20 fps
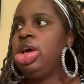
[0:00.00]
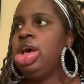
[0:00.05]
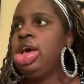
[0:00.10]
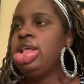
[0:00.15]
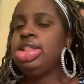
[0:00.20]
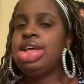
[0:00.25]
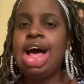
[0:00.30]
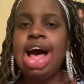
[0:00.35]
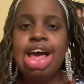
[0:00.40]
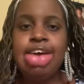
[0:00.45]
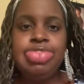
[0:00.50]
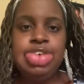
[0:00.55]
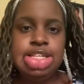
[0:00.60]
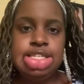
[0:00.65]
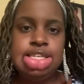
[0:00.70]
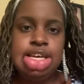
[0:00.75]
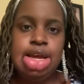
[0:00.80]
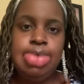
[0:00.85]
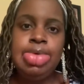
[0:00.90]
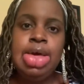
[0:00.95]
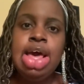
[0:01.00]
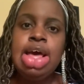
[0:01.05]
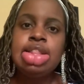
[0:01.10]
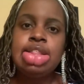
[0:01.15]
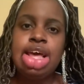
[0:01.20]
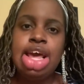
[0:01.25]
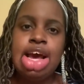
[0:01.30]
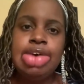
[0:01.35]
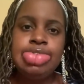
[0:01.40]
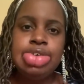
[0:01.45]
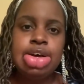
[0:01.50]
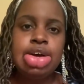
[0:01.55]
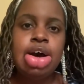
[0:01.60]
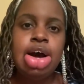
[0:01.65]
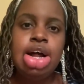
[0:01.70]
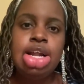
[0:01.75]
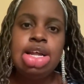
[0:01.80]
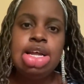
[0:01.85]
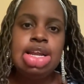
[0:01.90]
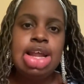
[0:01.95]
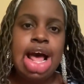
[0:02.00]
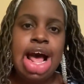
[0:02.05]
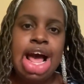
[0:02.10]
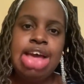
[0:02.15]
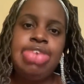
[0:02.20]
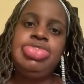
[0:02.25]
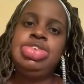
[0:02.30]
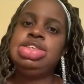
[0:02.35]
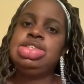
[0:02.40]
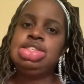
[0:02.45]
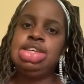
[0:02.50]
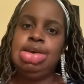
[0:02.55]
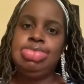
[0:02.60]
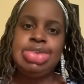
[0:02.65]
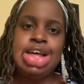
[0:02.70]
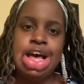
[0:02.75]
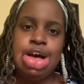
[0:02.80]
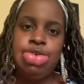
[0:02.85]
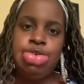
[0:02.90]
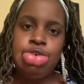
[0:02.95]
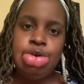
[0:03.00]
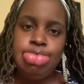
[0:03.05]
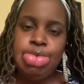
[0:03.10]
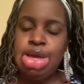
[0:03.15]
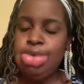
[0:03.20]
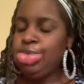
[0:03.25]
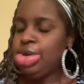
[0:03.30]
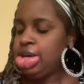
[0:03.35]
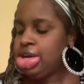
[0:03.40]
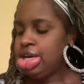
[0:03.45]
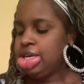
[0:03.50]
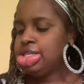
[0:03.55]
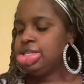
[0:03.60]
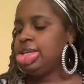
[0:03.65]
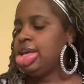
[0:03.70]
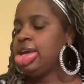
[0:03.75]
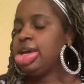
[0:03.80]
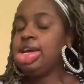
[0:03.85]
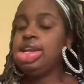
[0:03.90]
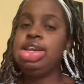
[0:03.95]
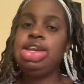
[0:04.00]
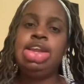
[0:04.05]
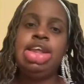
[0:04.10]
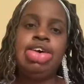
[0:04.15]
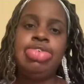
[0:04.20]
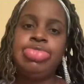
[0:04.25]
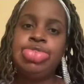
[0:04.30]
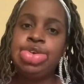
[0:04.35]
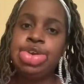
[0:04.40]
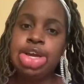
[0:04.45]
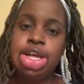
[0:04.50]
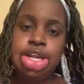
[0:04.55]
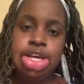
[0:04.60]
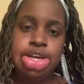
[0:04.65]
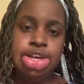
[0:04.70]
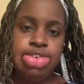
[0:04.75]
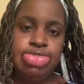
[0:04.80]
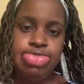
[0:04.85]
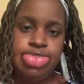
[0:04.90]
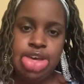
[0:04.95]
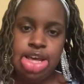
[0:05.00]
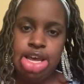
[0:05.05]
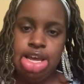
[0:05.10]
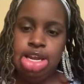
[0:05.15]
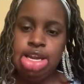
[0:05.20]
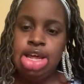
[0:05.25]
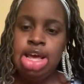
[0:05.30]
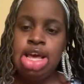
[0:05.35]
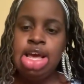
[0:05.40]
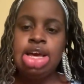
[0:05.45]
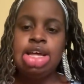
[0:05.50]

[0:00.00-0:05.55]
IV team. They have to call in the IV team now on me because they can never get a good vein.